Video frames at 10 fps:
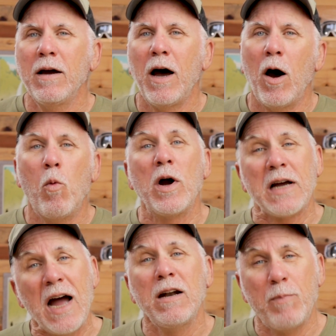what
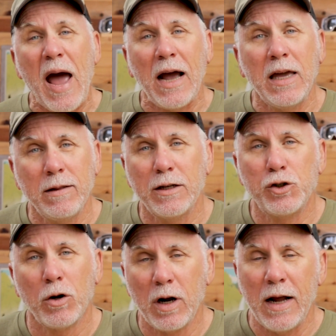kind of packing
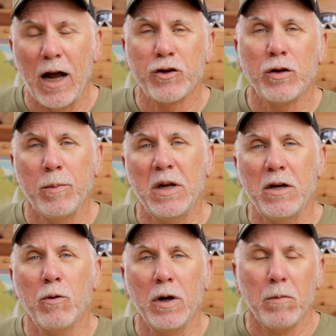that you're going to actually be
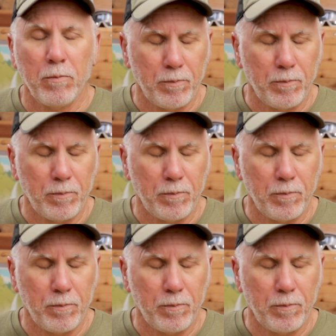doing.